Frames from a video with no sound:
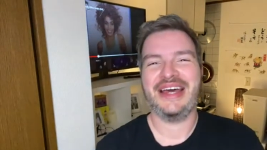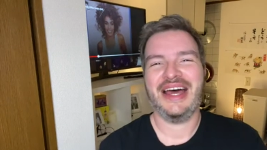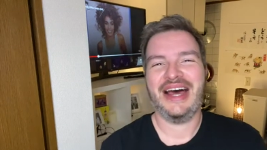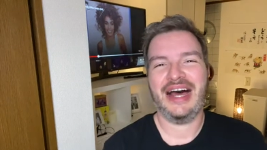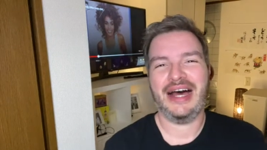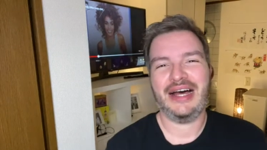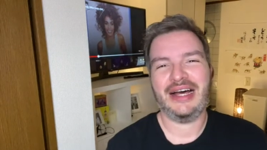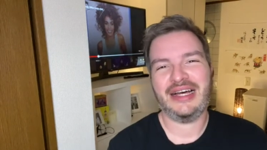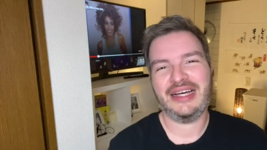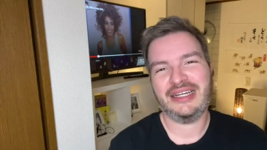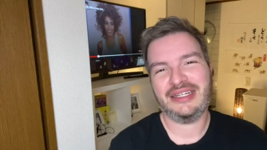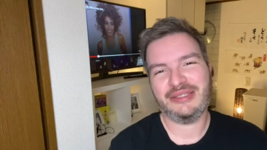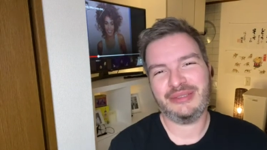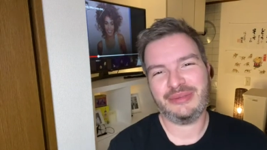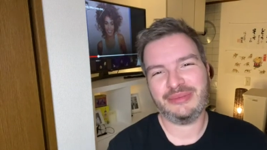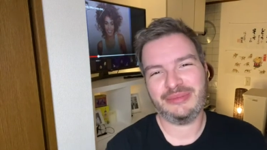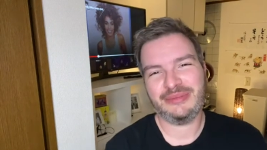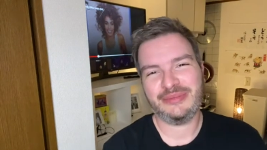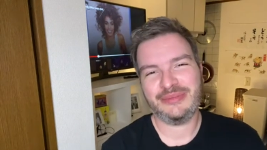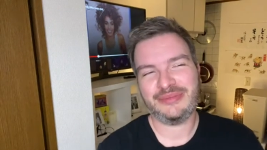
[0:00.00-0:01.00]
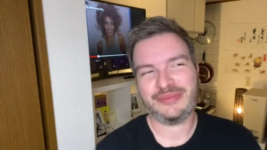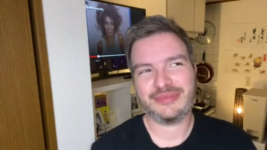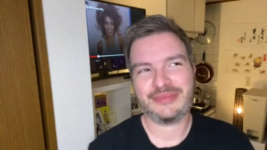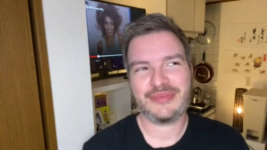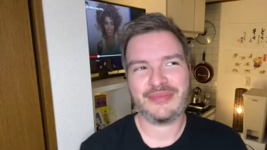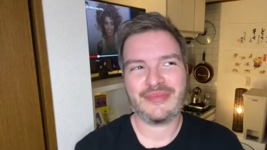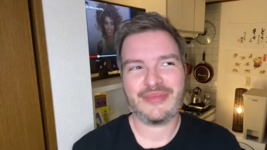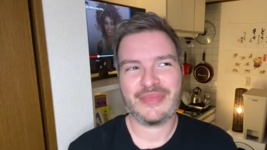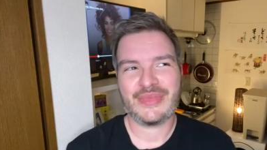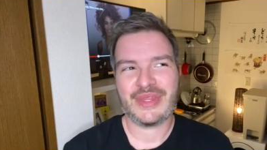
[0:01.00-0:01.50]
um,
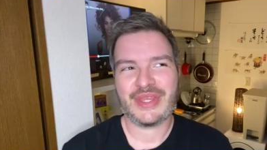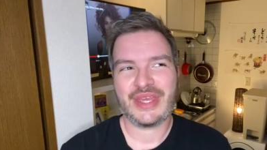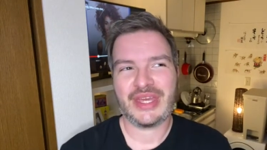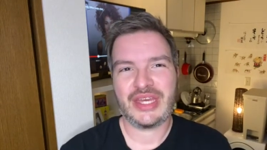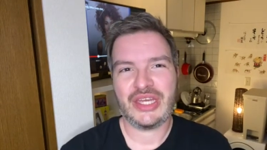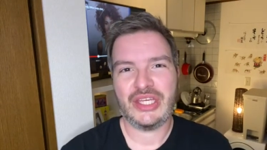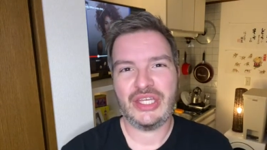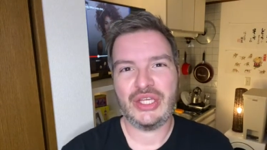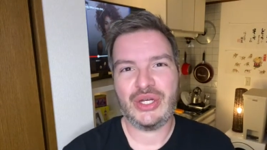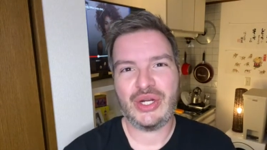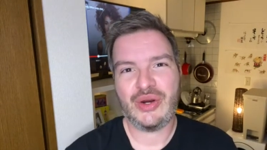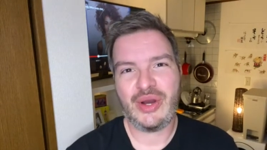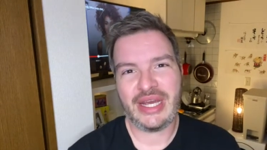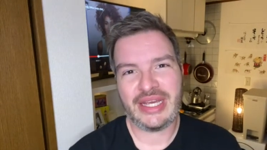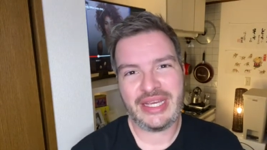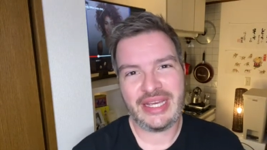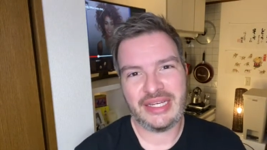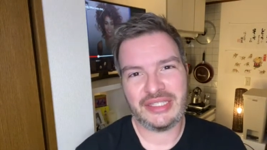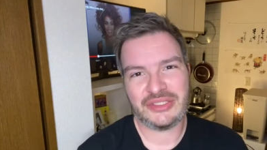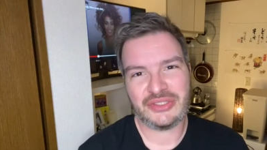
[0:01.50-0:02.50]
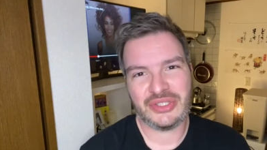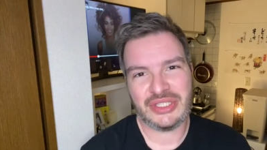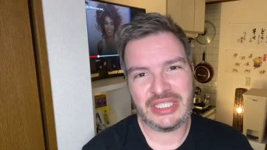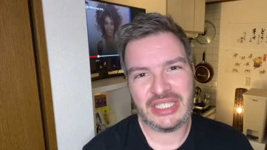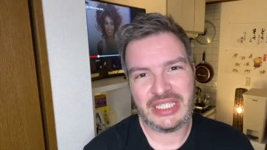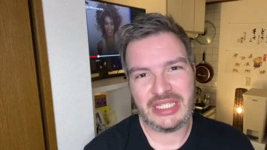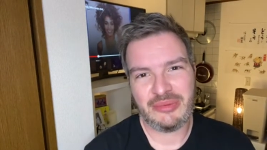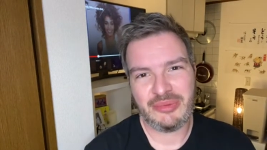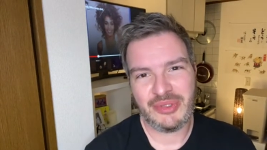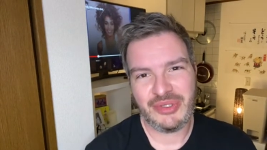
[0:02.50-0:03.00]
you know, I can't drink
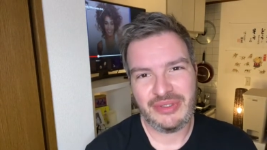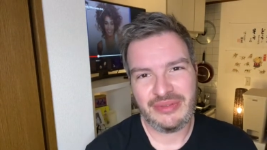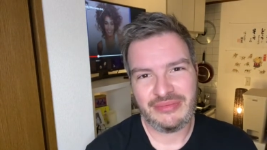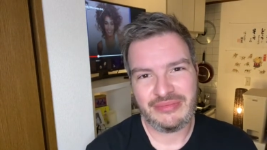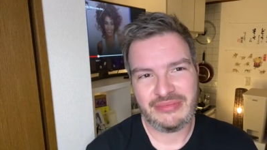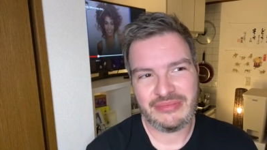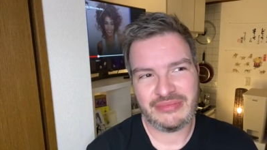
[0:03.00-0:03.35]
anymore.